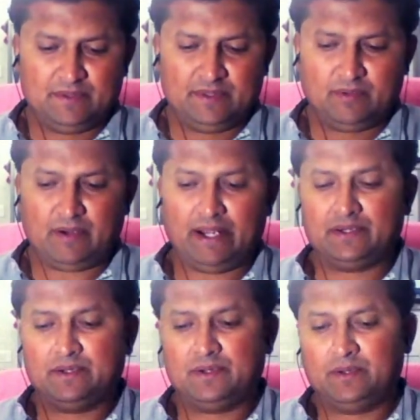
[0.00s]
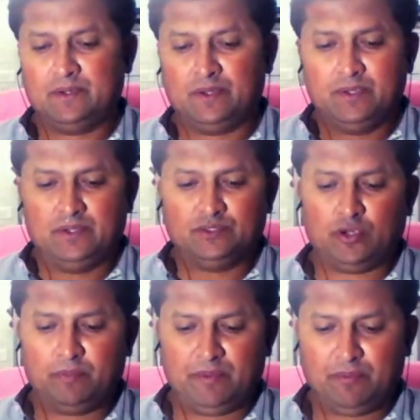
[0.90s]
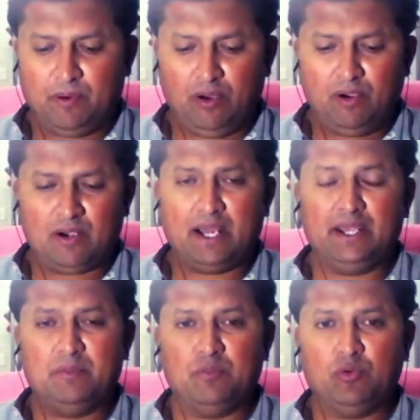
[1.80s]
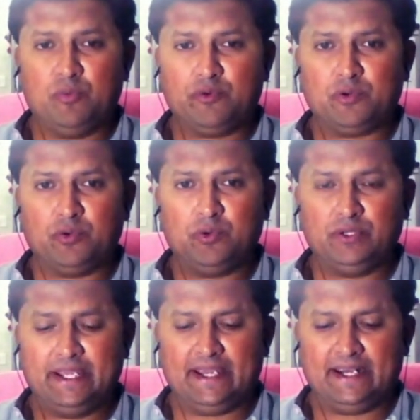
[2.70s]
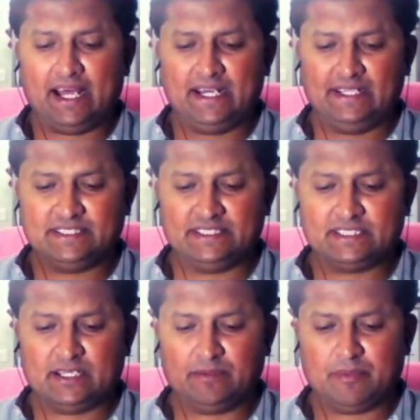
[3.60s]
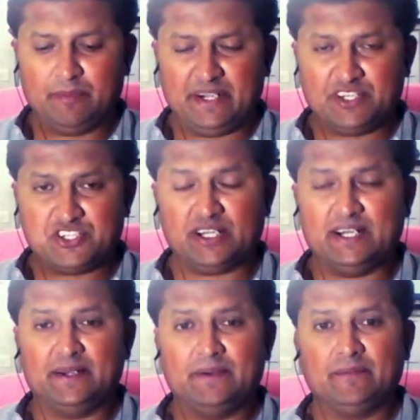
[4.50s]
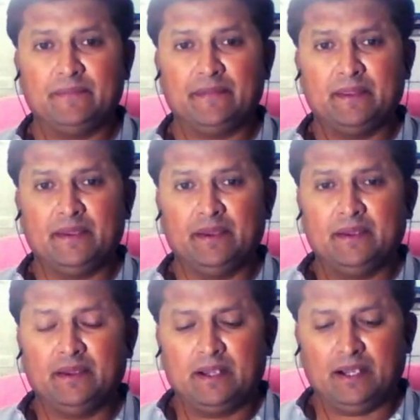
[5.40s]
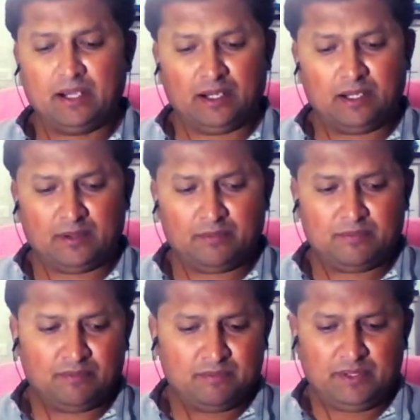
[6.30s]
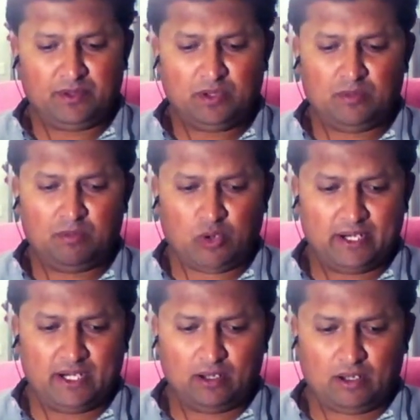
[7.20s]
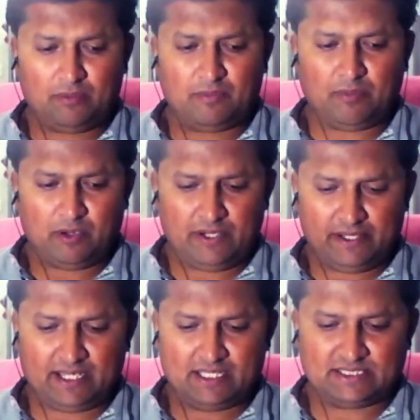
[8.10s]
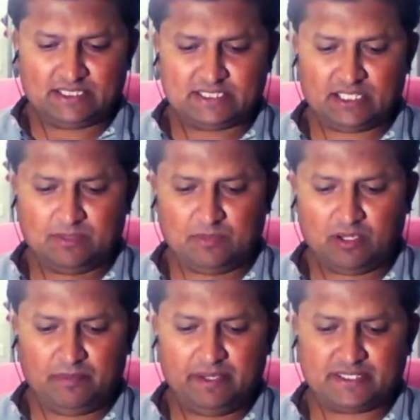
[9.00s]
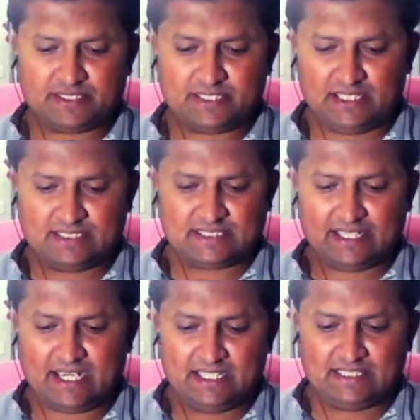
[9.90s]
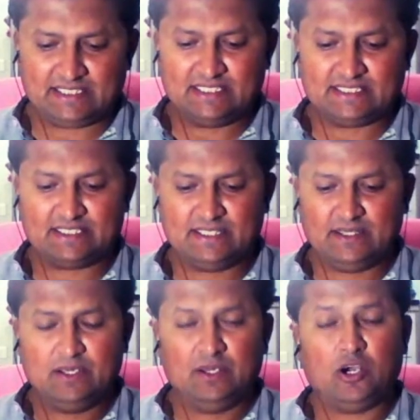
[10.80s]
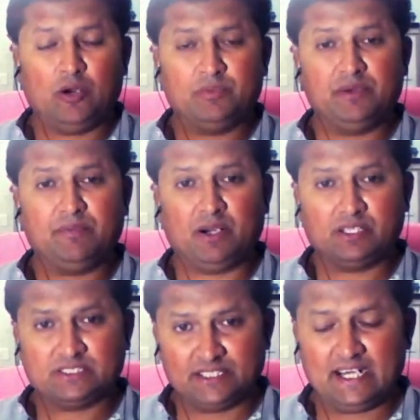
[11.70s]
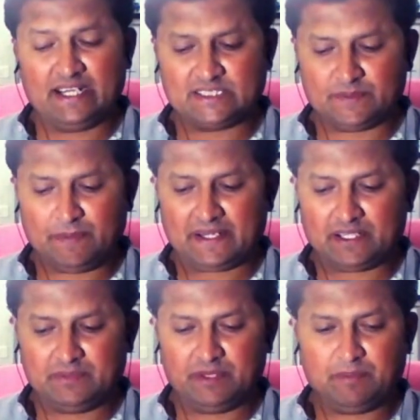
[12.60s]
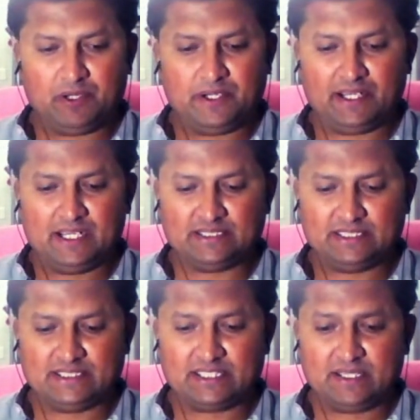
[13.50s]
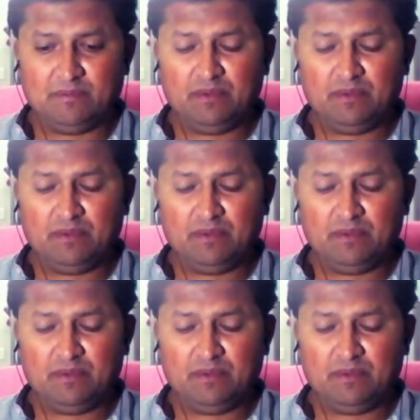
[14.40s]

Right. So before I move to the analysis of Mitchell, uh, model of political system or Mitchell's analysis of the functional aspect of the political system,